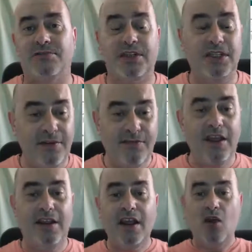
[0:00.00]
Because if
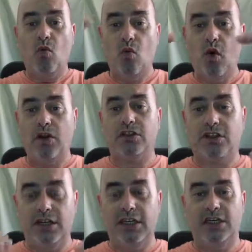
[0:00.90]
they watch
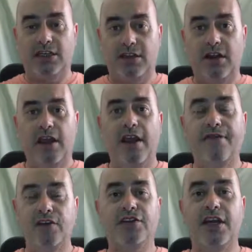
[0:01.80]
if
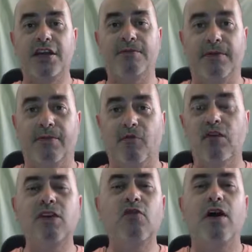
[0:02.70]
you say to people, what
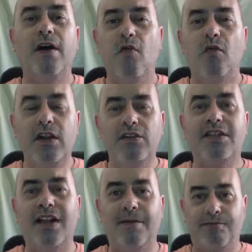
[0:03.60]
do you want when you
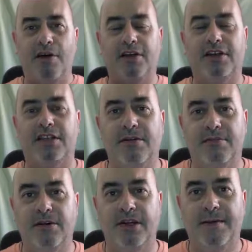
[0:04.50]
sell a product to
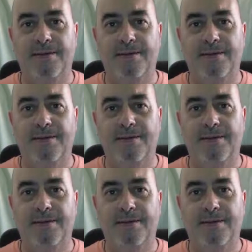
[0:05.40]
somebody,